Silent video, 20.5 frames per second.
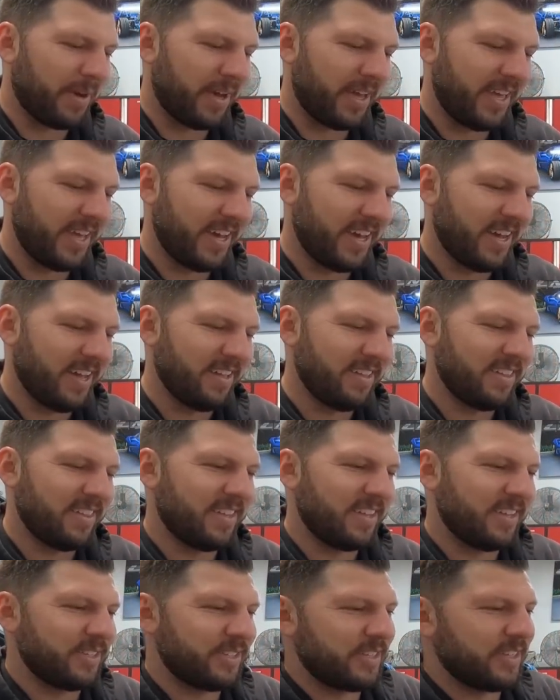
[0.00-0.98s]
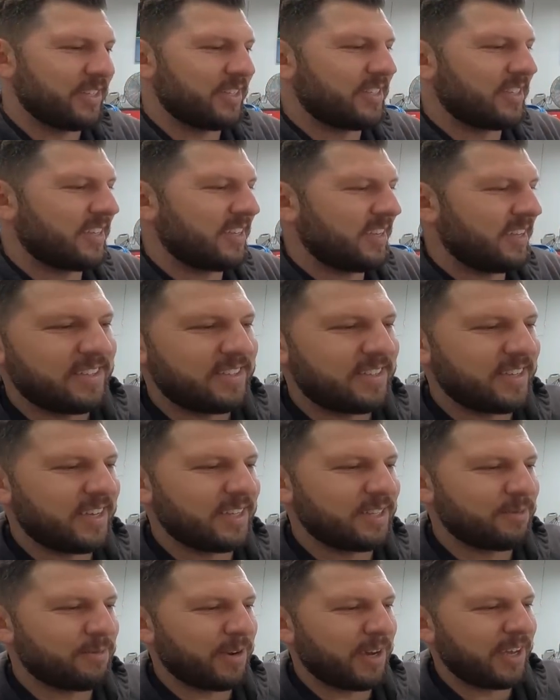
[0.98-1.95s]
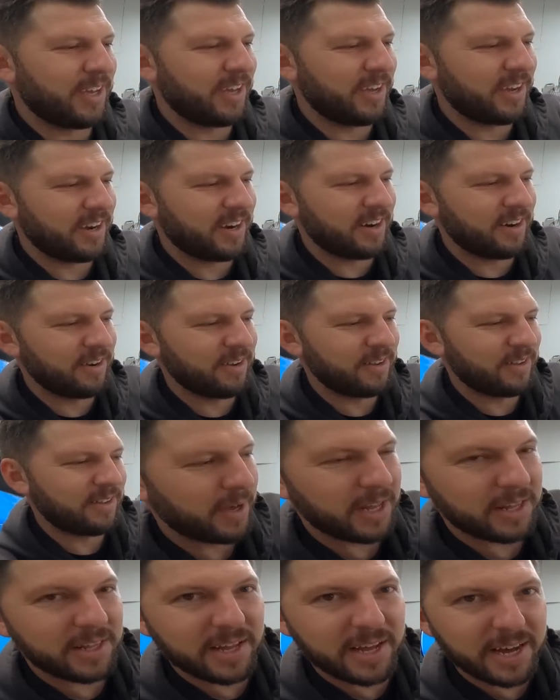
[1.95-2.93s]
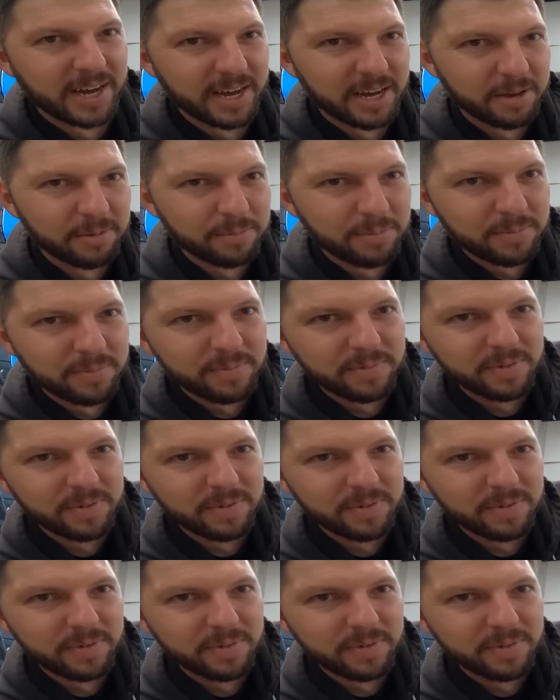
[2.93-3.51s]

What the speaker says: But yeah, this is, it says right here, Manheim,